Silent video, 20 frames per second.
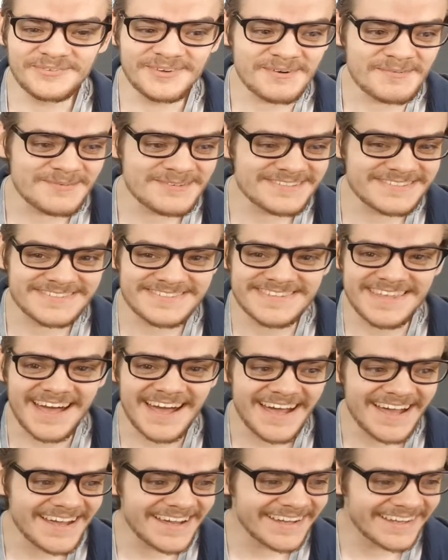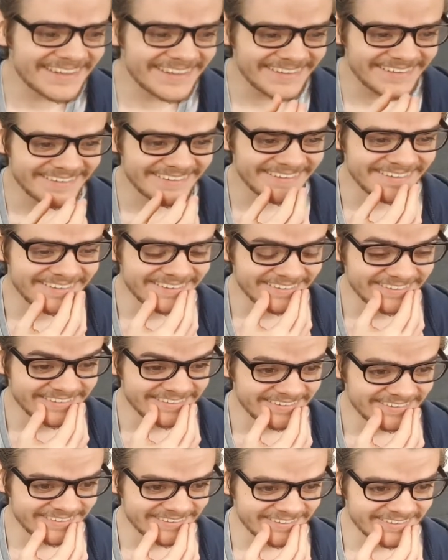My back sucks.
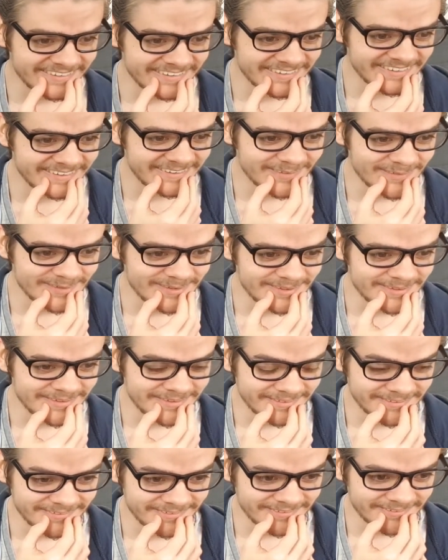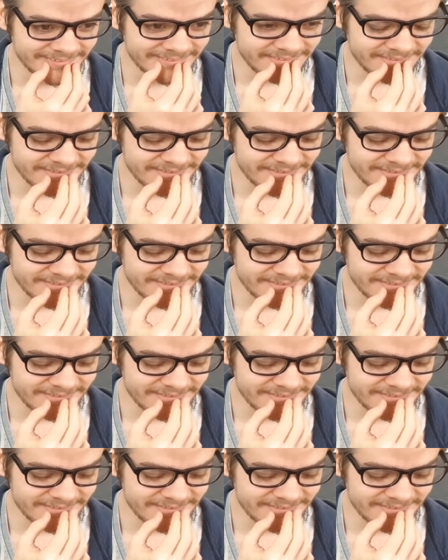Lost its wheels.